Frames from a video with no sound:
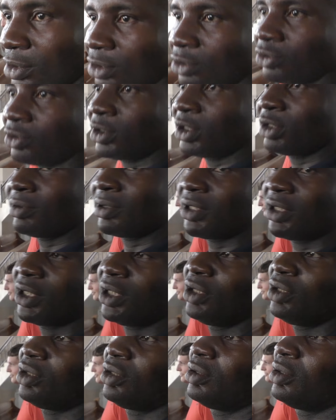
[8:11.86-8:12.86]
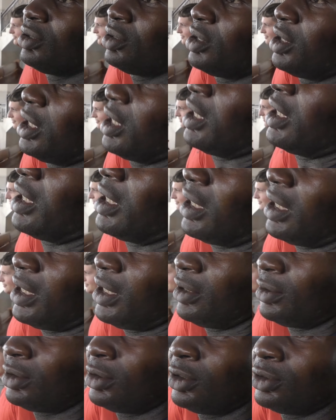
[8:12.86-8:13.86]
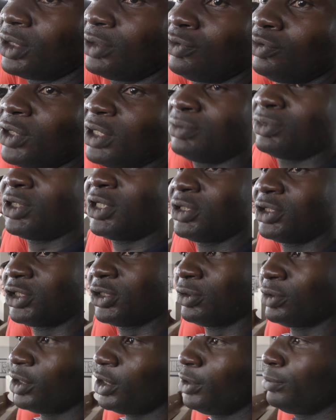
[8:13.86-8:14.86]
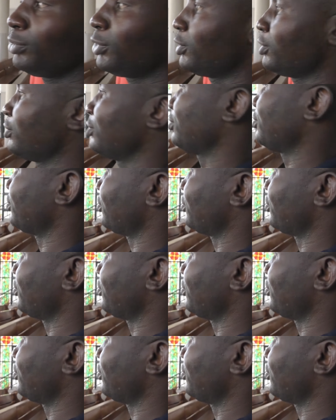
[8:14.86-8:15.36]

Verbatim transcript: who trespass against us and lead us not into temptation. Amen.